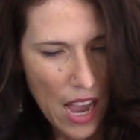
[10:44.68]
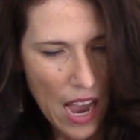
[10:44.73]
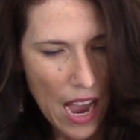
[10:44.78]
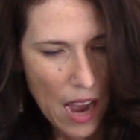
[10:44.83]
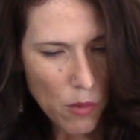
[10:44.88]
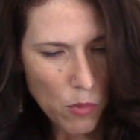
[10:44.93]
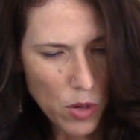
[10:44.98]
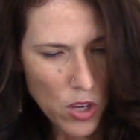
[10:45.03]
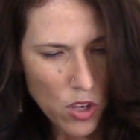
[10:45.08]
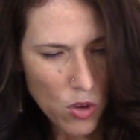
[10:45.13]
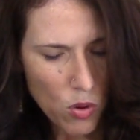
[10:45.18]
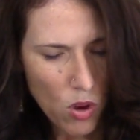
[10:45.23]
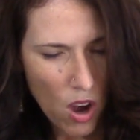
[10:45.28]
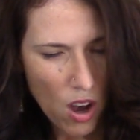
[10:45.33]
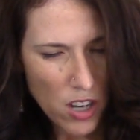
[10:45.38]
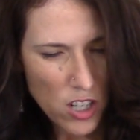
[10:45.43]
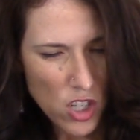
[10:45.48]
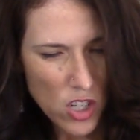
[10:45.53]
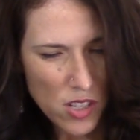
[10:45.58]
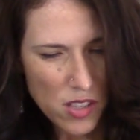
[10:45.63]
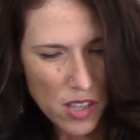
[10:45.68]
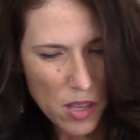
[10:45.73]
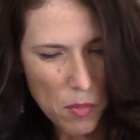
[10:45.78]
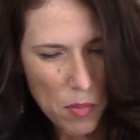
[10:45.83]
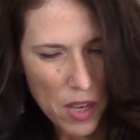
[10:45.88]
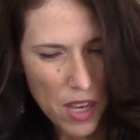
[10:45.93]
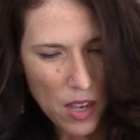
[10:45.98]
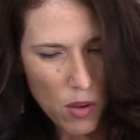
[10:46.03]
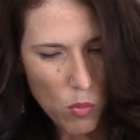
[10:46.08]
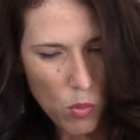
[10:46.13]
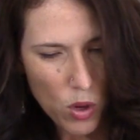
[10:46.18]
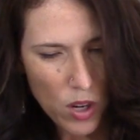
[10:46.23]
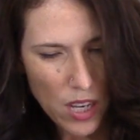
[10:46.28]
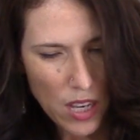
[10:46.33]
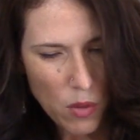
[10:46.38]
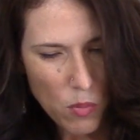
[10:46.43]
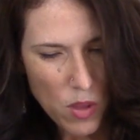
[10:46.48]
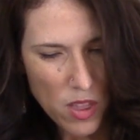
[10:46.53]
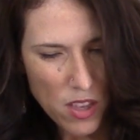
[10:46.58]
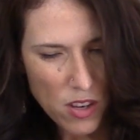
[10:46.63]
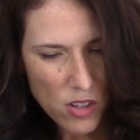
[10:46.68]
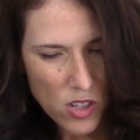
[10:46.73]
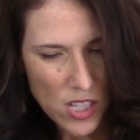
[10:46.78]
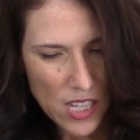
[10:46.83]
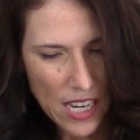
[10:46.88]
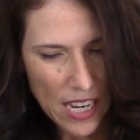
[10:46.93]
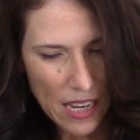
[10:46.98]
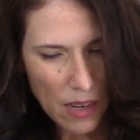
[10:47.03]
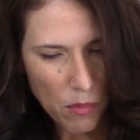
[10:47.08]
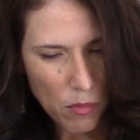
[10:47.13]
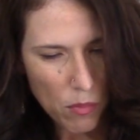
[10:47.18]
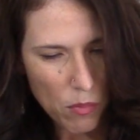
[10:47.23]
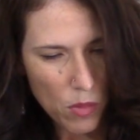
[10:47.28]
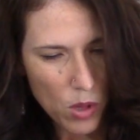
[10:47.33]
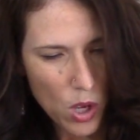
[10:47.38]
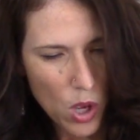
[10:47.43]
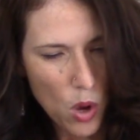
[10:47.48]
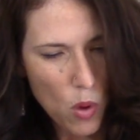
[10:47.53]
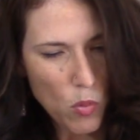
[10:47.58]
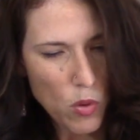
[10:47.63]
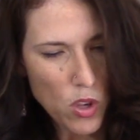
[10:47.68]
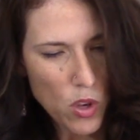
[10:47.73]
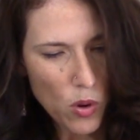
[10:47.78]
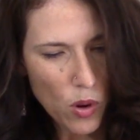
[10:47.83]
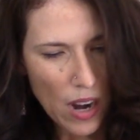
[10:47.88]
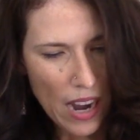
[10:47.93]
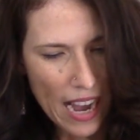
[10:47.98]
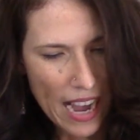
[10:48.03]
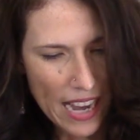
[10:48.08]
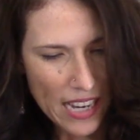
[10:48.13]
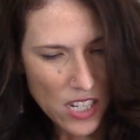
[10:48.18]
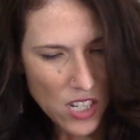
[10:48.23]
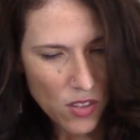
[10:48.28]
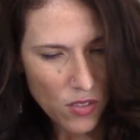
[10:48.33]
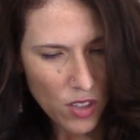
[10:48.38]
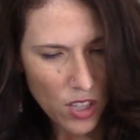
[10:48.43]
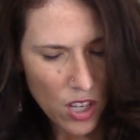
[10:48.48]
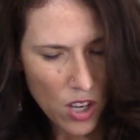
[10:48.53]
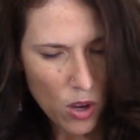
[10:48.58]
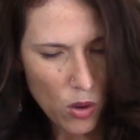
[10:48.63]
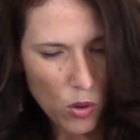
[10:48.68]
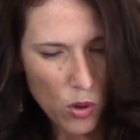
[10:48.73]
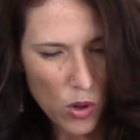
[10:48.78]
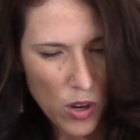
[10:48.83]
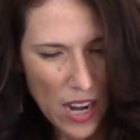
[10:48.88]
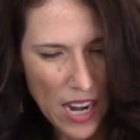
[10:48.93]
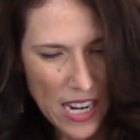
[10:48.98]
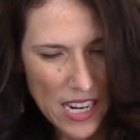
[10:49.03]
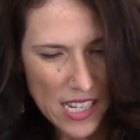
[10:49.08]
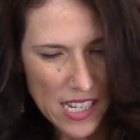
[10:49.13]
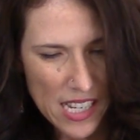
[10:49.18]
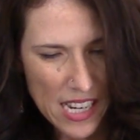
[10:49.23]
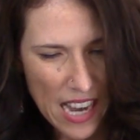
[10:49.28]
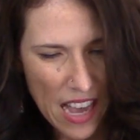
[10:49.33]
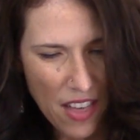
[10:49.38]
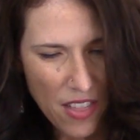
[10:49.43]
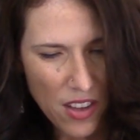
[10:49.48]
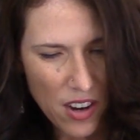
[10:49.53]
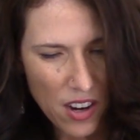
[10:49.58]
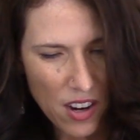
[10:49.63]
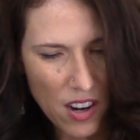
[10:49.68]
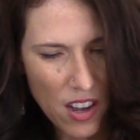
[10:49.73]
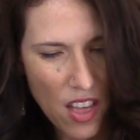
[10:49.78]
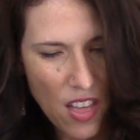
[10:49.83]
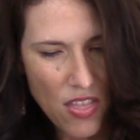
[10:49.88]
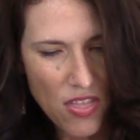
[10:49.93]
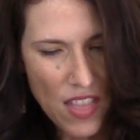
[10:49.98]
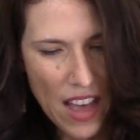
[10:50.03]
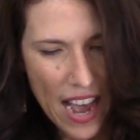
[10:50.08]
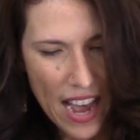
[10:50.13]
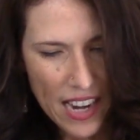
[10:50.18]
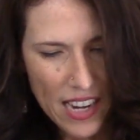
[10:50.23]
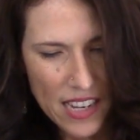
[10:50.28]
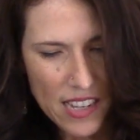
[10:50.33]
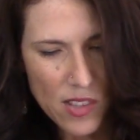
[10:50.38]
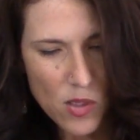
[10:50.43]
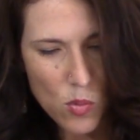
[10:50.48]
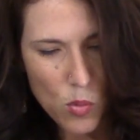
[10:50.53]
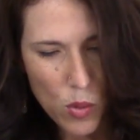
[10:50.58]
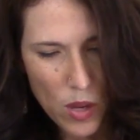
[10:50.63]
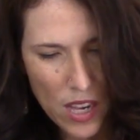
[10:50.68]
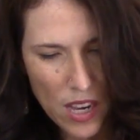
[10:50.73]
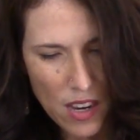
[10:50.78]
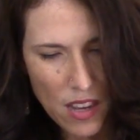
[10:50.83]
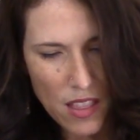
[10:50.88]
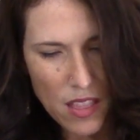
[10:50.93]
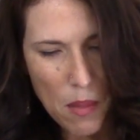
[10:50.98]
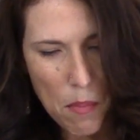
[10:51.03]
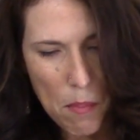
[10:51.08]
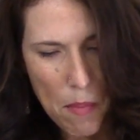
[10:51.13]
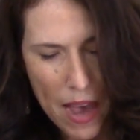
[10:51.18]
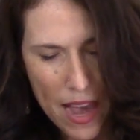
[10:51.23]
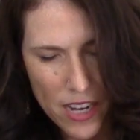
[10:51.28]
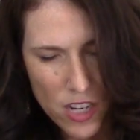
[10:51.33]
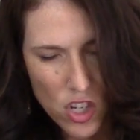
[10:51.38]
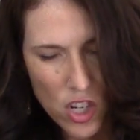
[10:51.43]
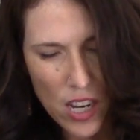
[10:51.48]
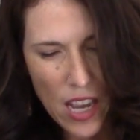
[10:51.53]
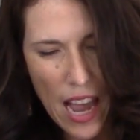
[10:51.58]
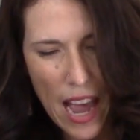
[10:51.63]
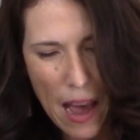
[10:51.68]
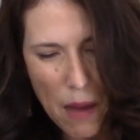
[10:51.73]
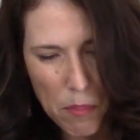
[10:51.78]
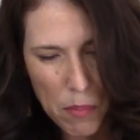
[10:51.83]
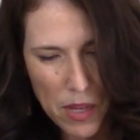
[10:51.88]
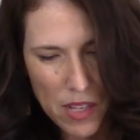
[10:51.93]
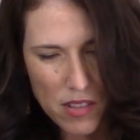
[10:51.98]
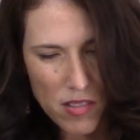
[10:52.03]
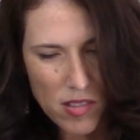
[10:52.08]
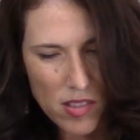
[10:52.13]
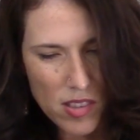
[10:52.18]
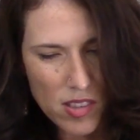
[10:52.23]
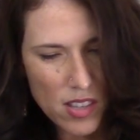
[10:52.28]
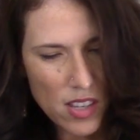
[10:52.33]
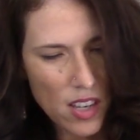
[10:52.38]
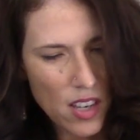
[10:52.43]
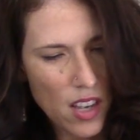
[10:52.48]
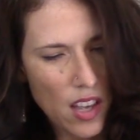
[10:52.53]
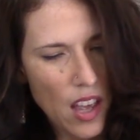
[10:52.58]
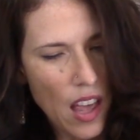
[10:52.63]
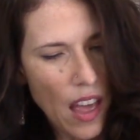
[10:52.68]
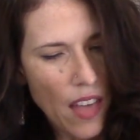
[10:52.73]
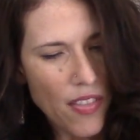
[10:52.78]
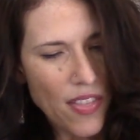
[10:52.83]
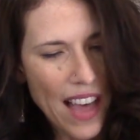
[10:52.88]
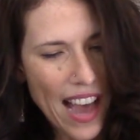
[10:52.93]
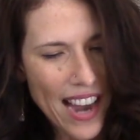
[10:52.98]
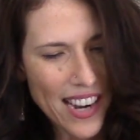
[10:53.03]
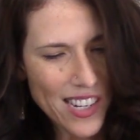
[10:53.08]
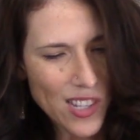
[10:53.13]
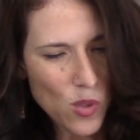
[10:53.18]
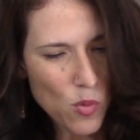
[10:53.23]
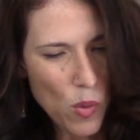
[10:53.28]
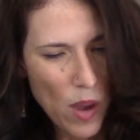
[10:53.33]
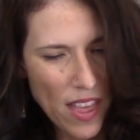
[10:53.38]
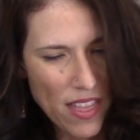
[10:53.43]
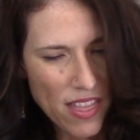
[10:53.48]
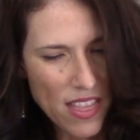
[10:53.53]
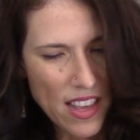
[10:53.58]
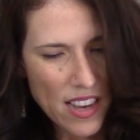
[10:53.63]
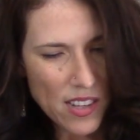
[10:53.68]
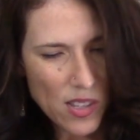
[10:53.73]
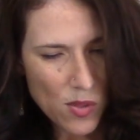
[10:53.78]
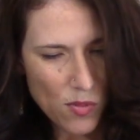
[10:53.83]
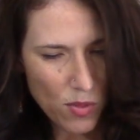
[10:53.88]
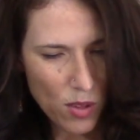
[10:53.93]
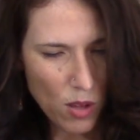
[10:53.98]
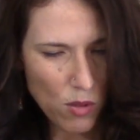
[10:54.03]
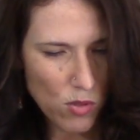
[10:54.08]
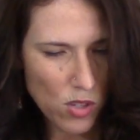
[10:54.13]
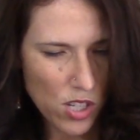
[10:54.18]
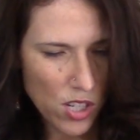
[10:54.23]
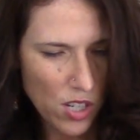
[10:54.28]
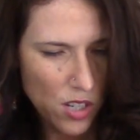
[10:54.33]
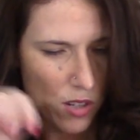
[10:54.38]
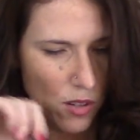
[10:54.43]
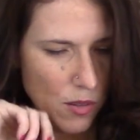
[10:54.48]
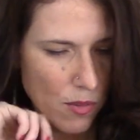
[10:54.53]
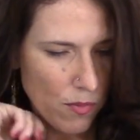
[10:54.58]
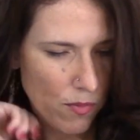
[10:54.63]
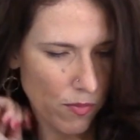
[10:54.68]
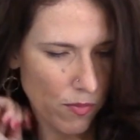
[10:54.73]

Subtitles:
And when you consciously begin working with your team, when you are actively co-creating together, that is when the magic happens. That is when things flow to you.